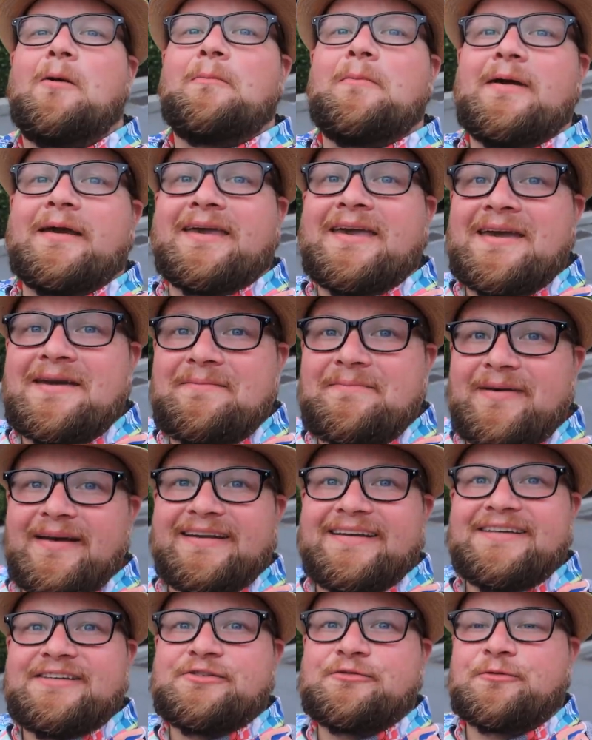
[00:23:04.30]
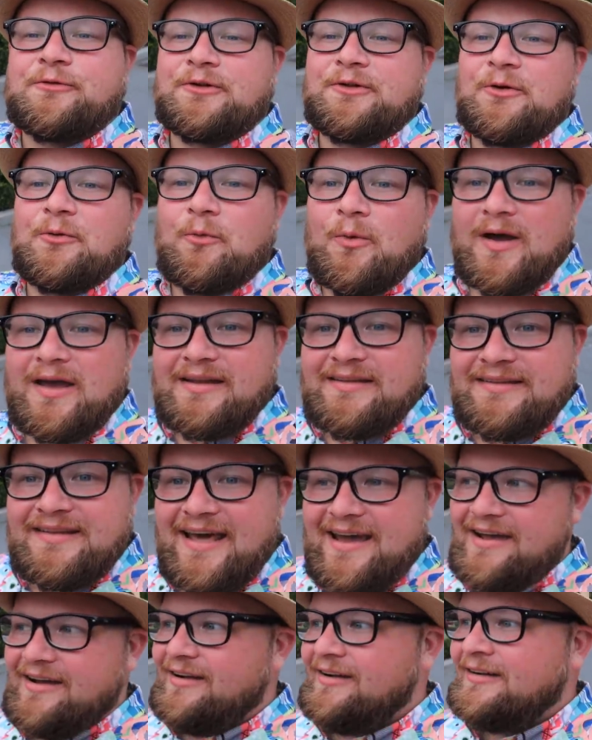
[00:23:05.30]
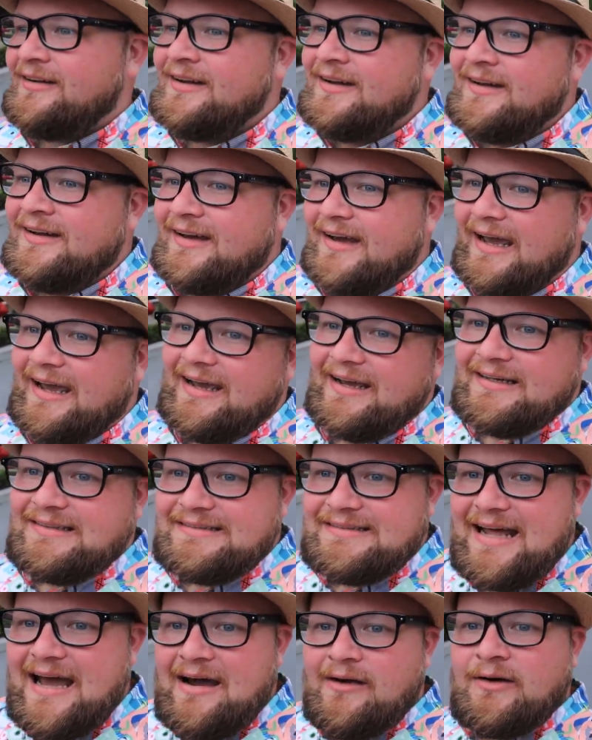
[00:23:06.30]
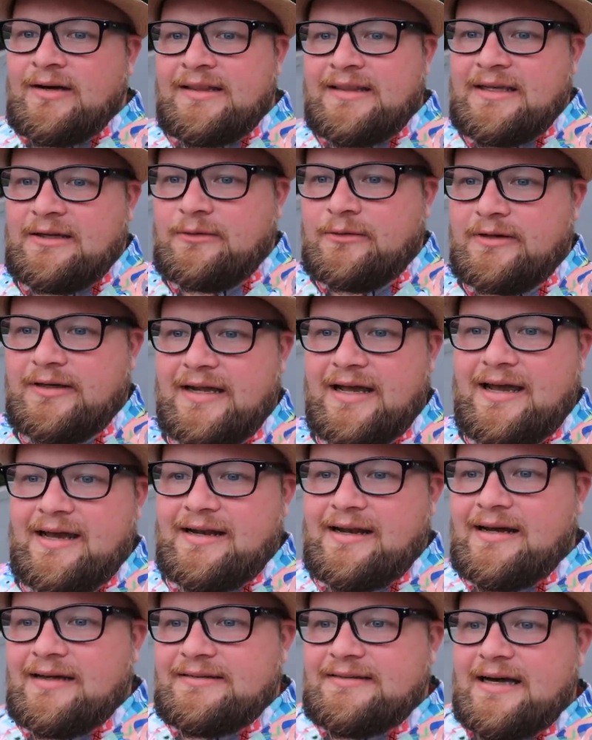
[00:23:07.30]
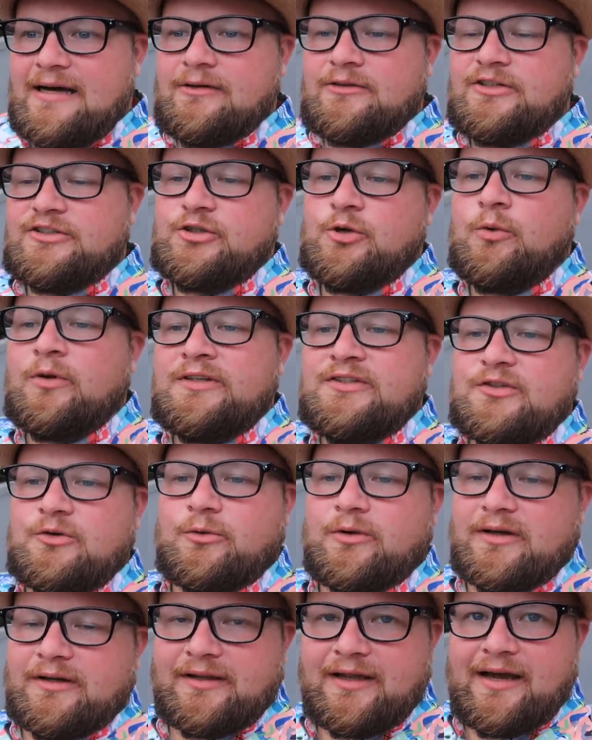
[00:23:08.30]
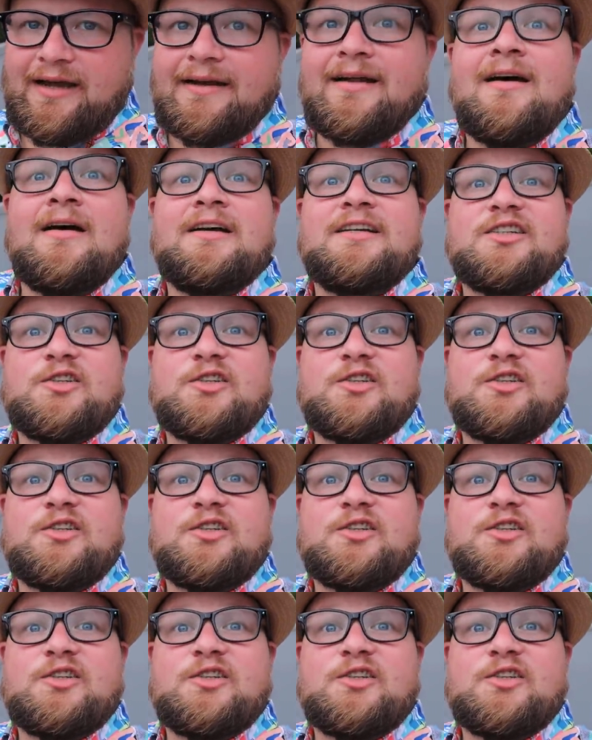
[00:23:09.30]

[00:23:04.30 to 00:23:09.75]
Mickey and Minnie's for the win there, and now I think we're gonna head on down to Toy Story Land.